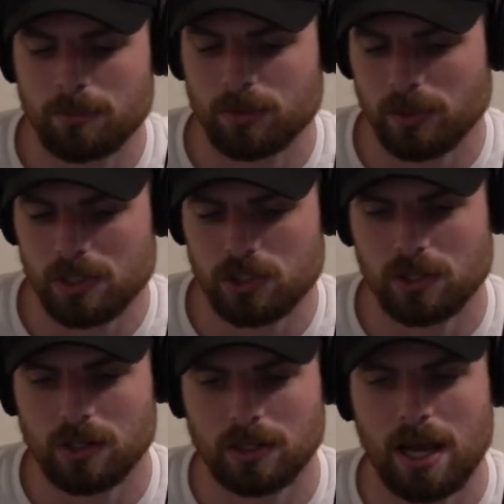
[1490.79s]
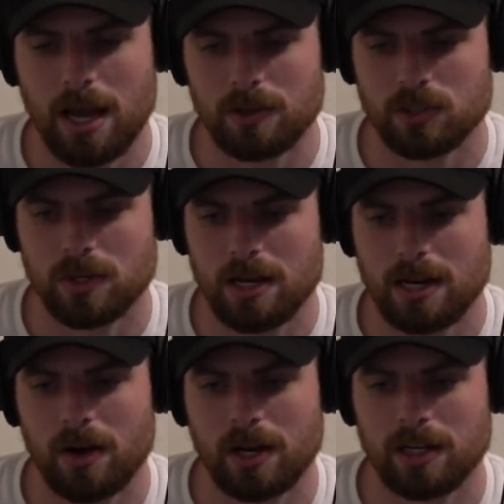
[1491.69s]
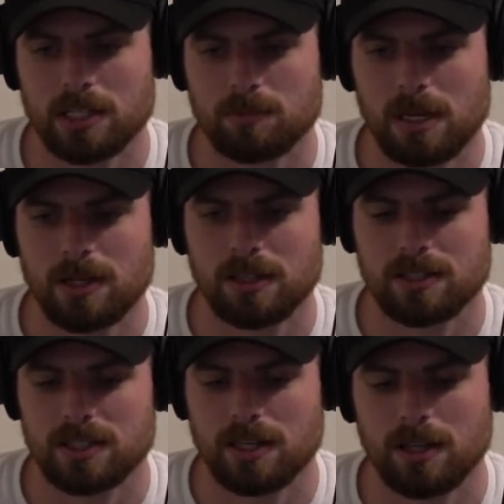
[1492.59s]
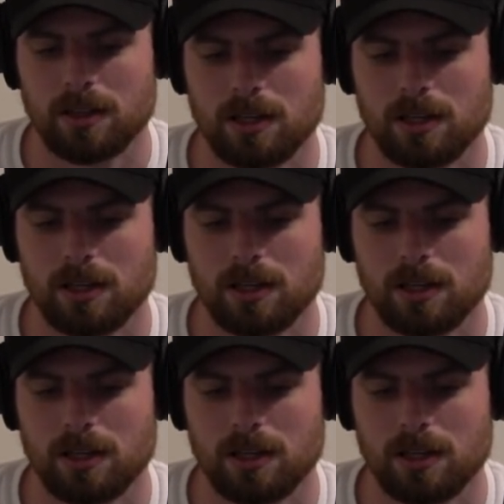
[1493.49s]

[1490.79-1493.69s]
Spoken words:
I'm pretty sure in the House right now, or I guess maybe in the Senate,